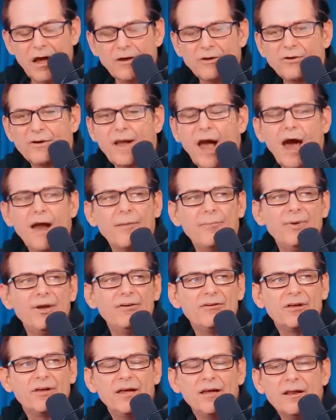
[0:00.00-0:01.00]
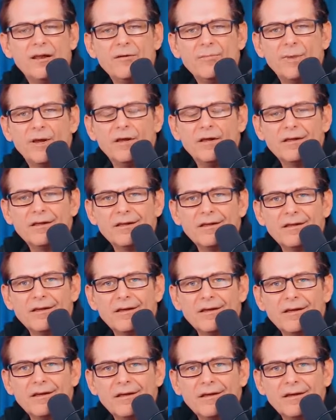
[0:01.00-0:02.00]
You got to be kidding me.
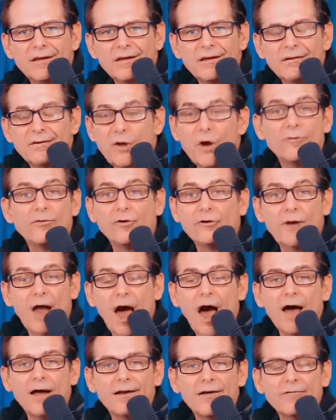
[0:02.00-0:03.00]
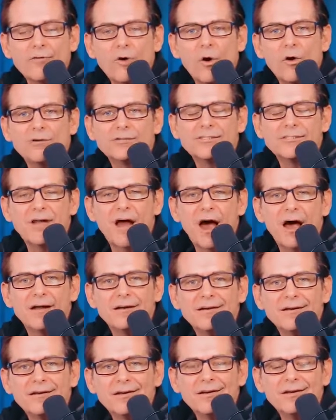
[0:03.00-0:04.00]
No, they're not. Of course not.
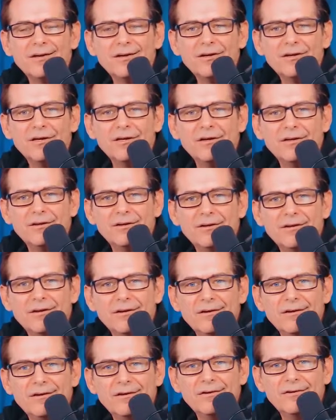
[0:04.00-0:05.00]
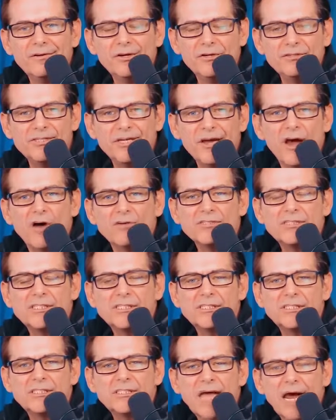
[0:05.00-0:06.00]
Do you see how
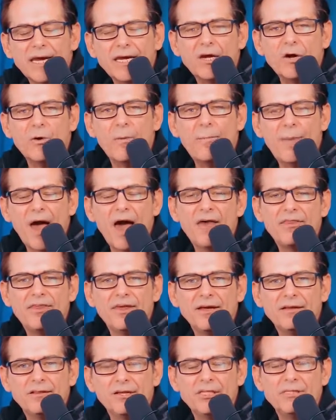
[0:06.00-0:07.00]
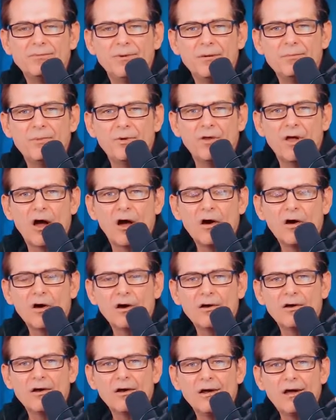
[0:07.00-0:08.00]
psychopathic these people are?
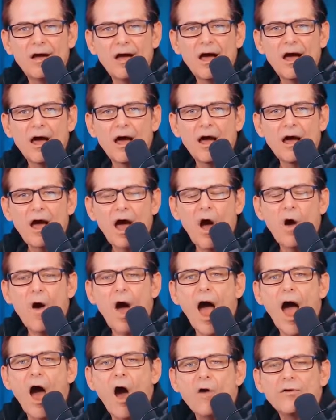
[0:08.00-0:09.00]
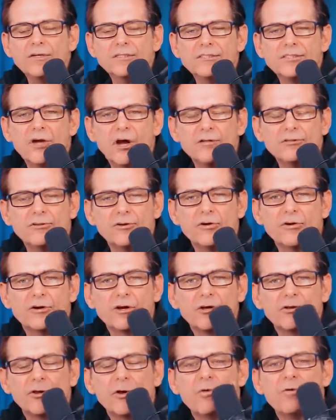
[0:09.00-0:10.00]
How out of touch.
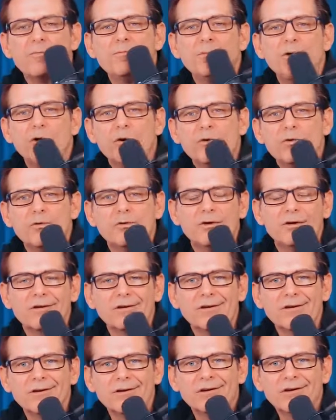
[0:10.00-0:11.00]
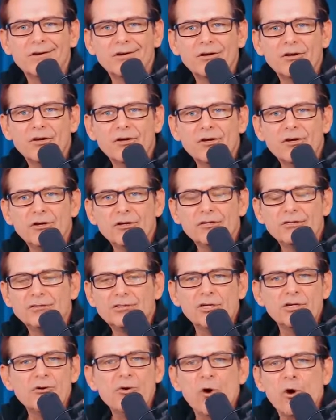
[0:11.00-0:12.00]
They're immune
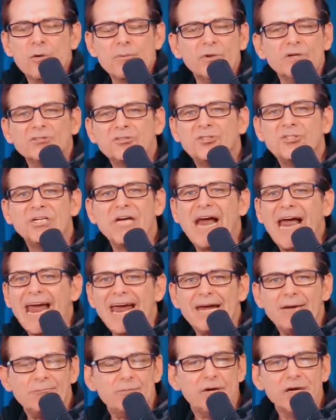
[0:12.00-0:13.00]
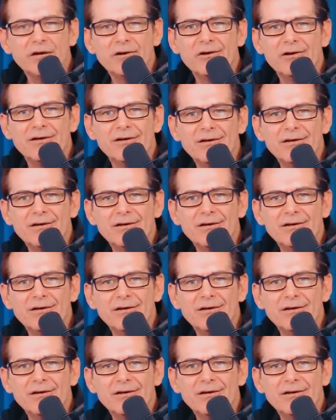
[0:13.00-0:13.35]
to normal shame.